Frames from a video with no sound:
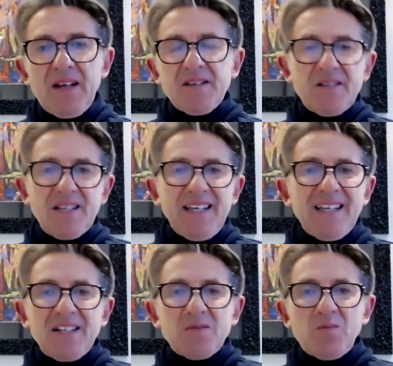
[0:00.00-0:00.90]
So the
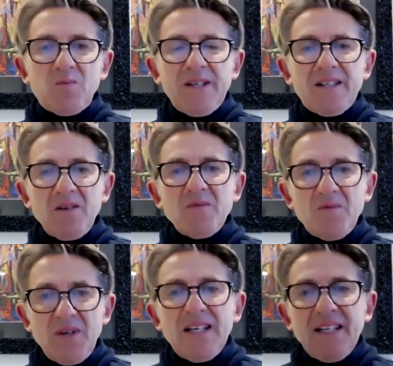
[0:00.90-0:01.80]
key is we don't
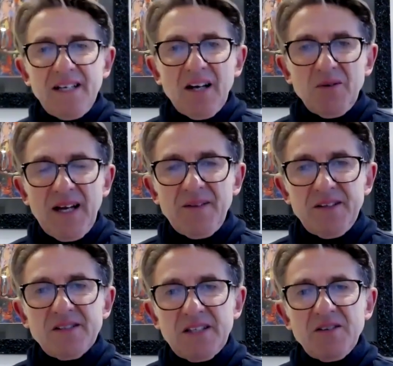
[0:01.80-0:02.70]
really know how
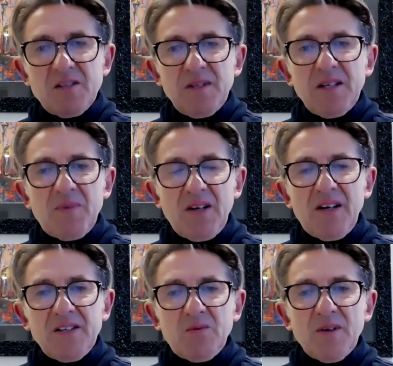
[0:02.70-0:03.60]
this is going to be
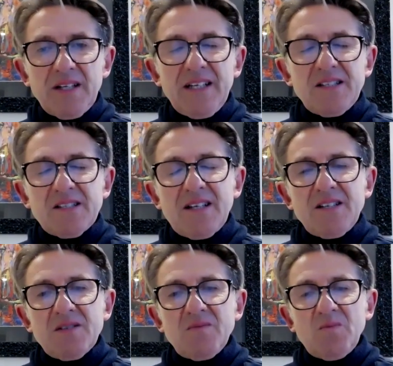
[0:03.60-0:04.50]
applied or what the
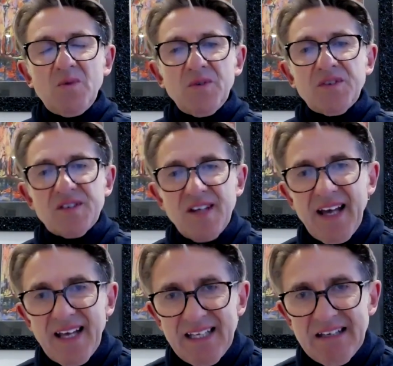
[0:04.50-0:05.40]
legislation will
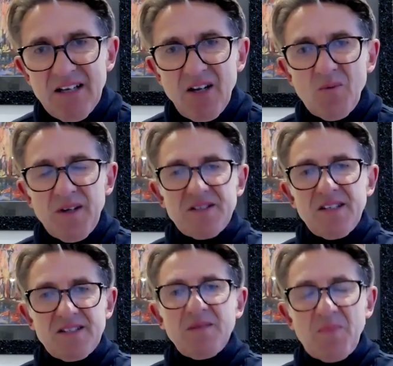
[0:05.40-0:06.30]
say once
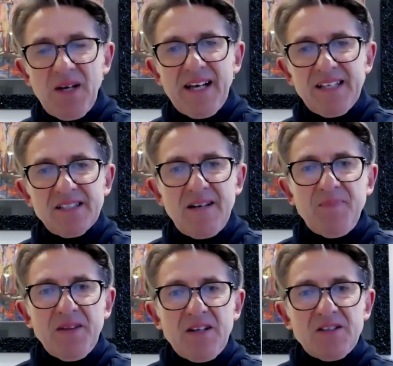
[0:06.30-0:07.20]
it's in place
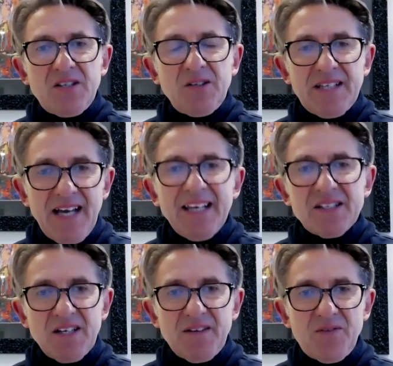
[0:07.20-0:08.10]
to
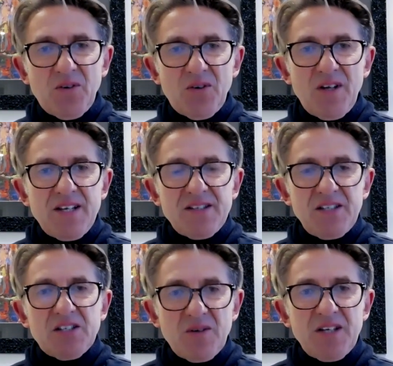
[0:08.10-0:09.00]
cater for
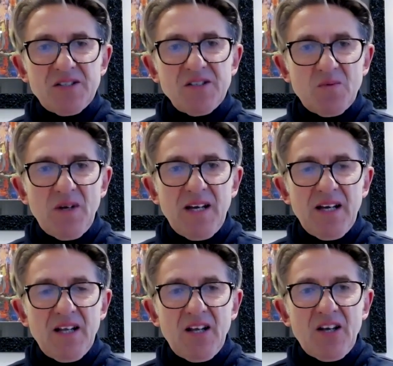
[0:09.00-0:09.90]
situations
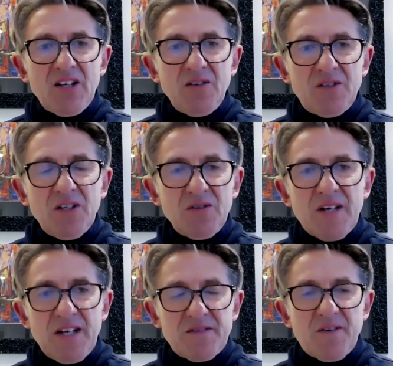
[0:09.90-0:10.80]
where you do
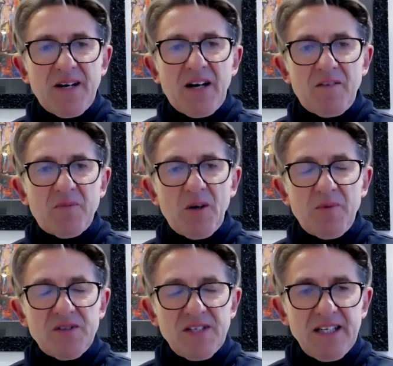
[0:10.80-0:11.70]
transfer out a
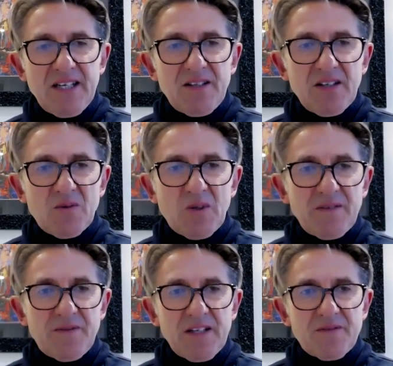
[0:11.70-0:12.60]
property that
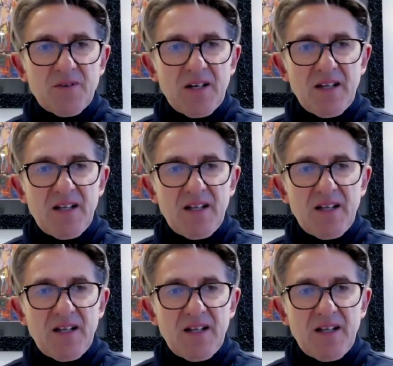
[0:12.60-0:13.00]
qualifies for a